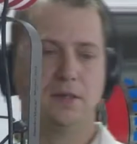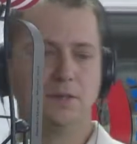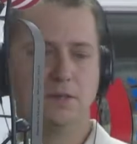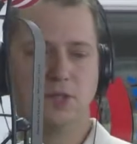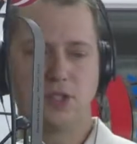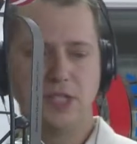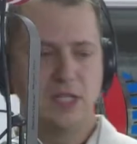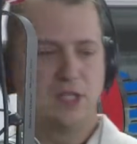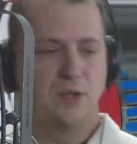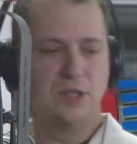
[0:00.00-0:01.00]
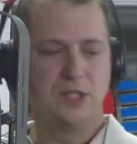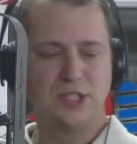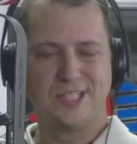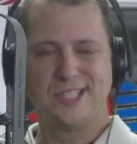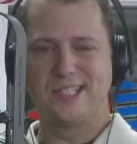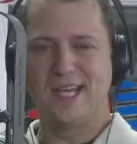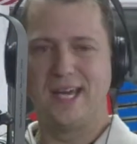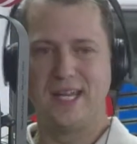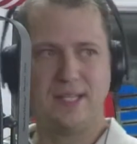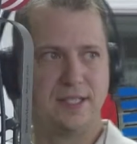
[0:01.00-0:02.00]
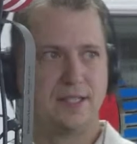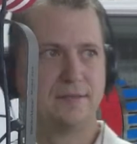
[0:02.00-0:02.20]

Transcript: Looked into it and just decided